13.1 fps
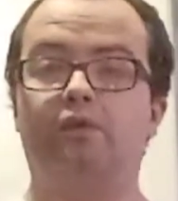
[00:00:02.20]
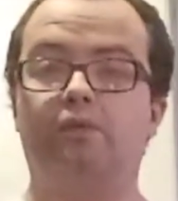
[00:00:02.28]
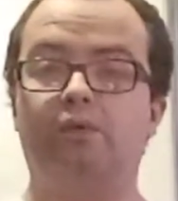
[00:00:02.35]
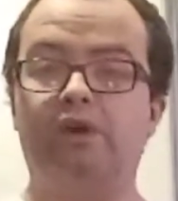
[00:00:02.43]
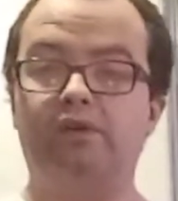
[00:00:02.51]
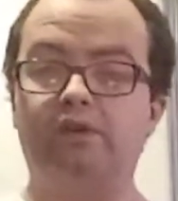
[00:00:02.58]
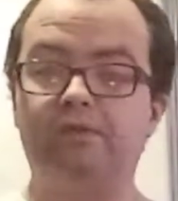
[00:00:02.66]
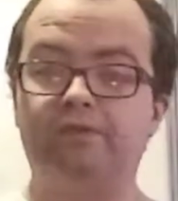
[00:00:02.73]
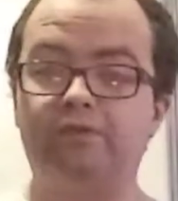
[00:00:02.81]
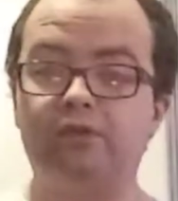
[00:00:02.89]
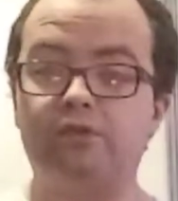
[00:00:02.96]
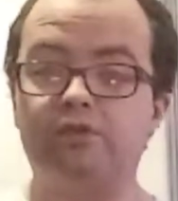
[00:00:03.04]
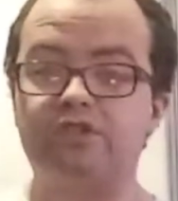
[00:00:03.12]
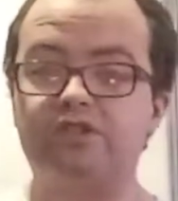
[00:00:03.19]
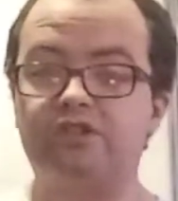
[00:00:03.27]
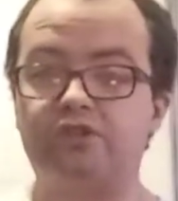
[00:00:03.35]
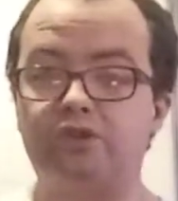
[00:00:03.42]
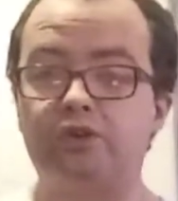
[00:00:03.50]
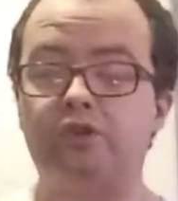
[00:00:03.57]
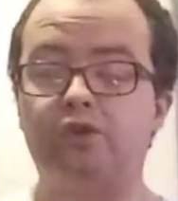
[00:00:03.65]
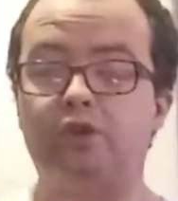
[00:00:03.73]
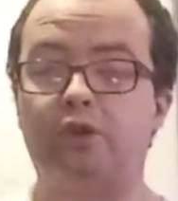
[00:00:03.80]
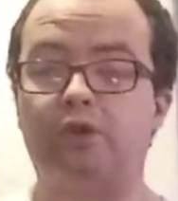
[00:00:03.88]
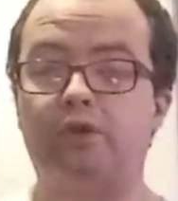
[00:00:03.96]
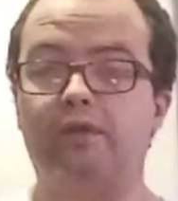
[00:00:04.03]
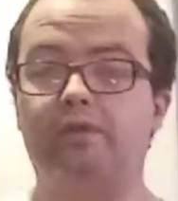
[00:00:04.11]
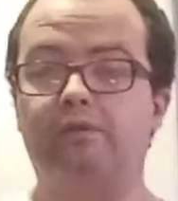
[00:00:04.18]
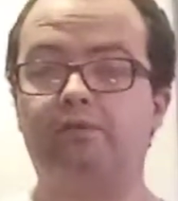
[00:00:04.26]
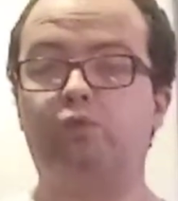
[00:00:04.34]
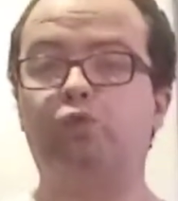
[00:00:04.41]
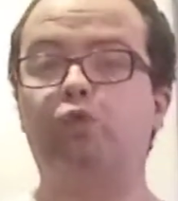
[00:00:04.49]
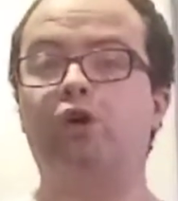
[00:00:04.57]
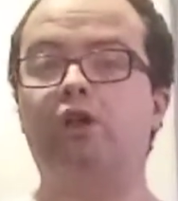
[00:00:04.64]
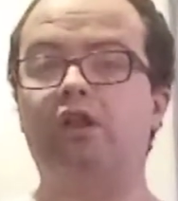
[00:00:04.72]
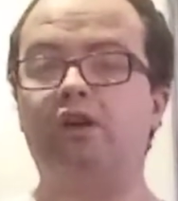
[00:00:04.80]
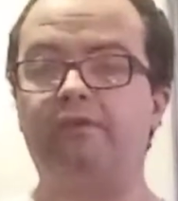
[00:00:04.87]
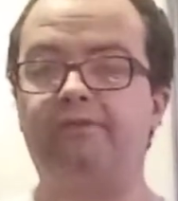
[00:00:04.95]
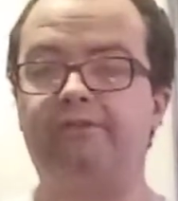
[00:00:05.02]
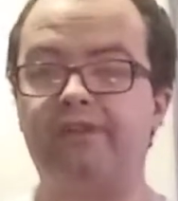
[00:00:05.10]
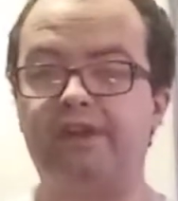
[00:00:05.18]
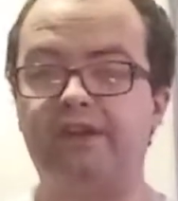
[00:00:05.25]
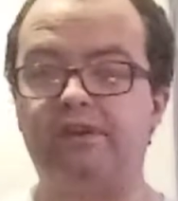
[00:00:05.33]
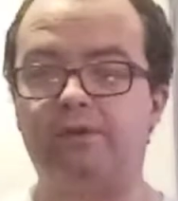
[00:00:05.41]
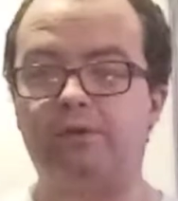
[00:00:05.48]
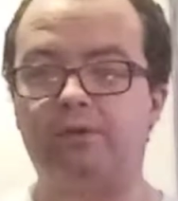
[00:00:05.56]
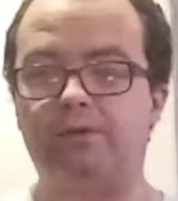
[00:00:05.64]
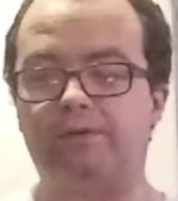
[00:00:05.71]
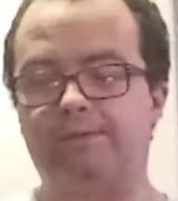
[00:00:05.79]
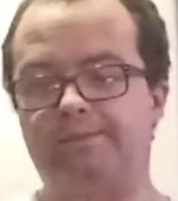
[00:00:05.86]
Welcome folks to Wall of Fail.